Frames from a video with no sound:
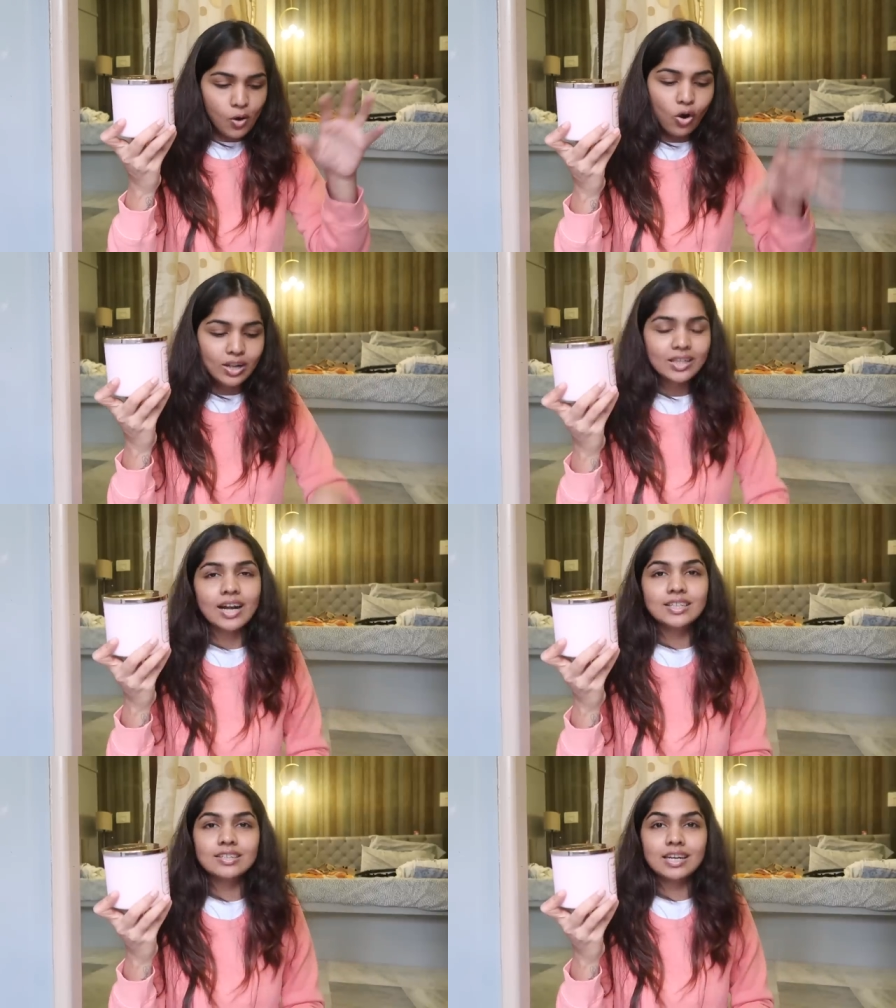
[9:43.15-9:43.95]
all the
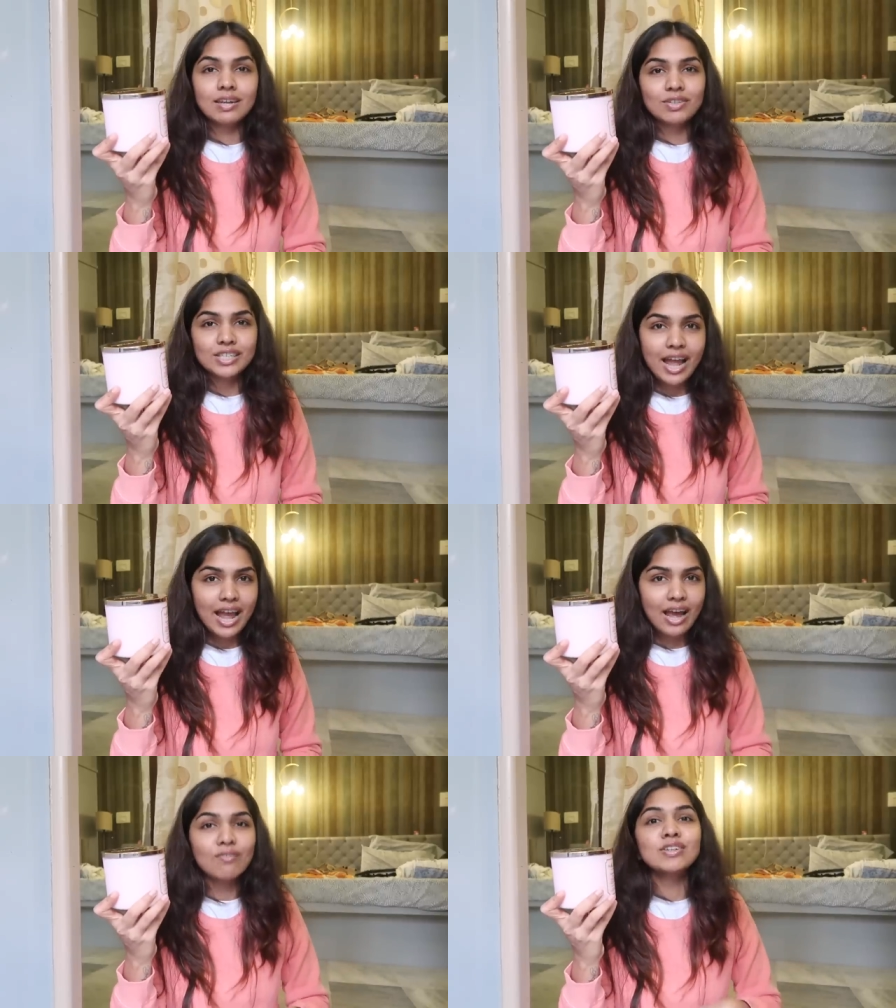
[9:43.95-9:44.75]
other three which I
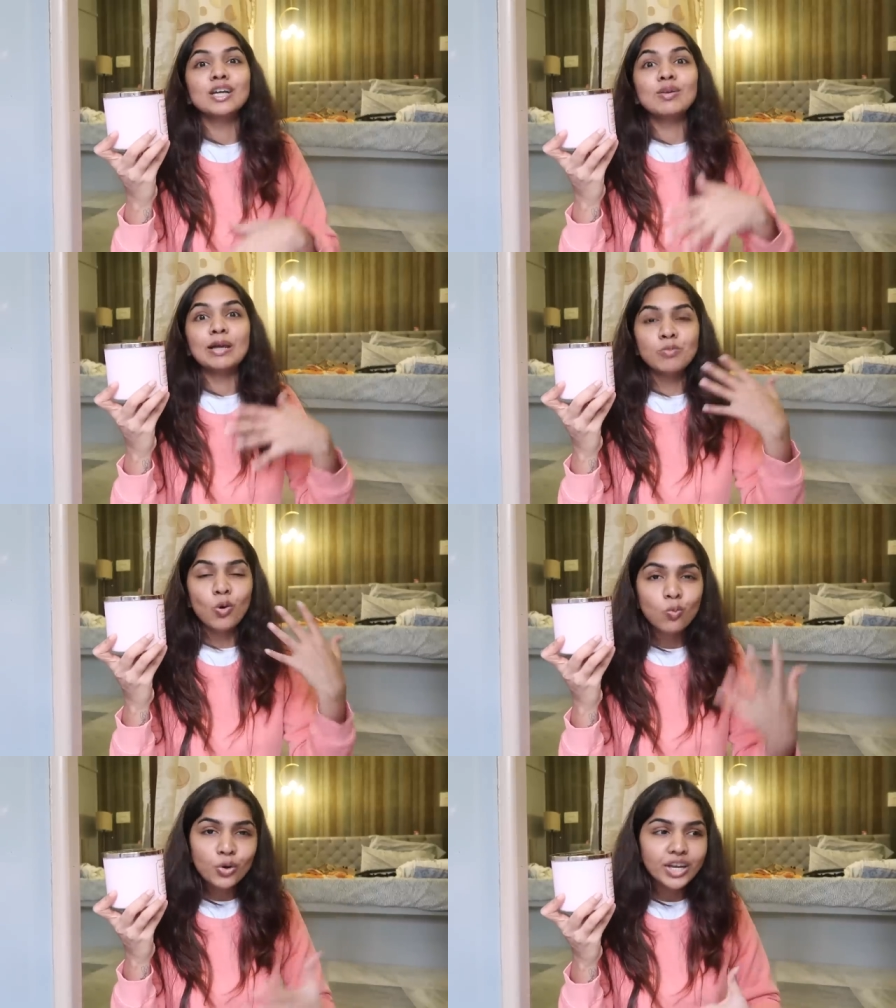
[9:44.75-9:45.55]
have, which are like
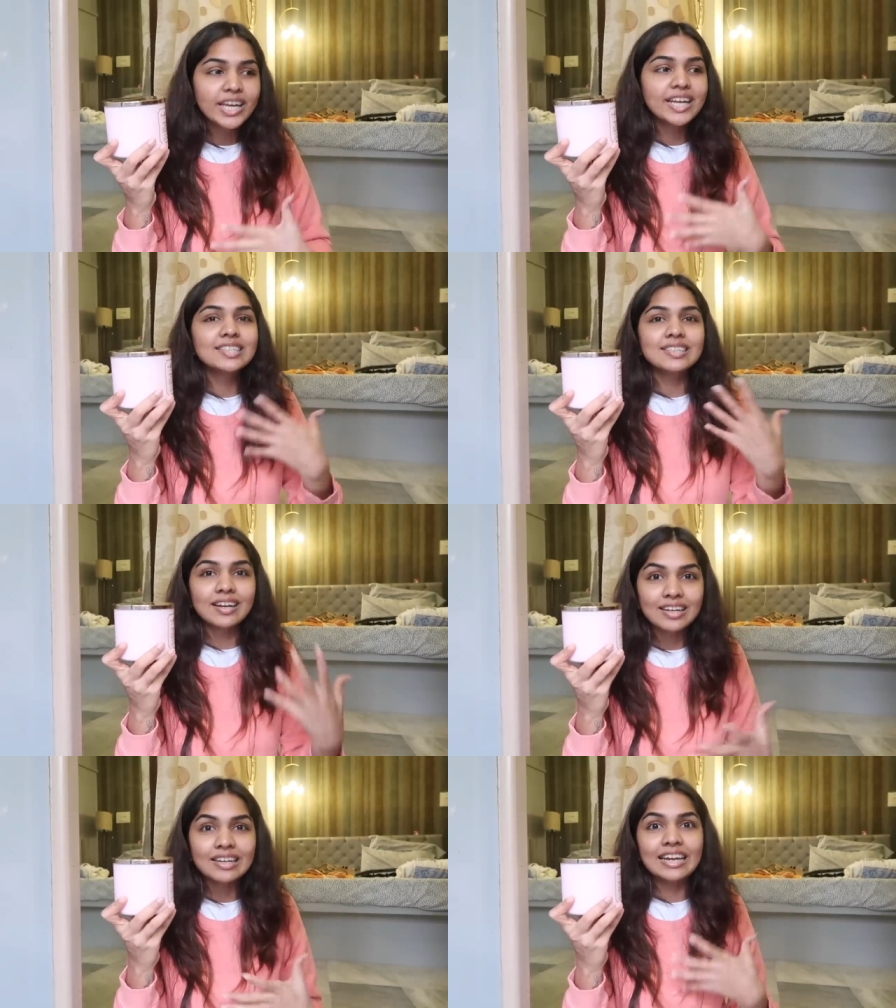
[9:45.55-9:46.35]
more woody, subtle,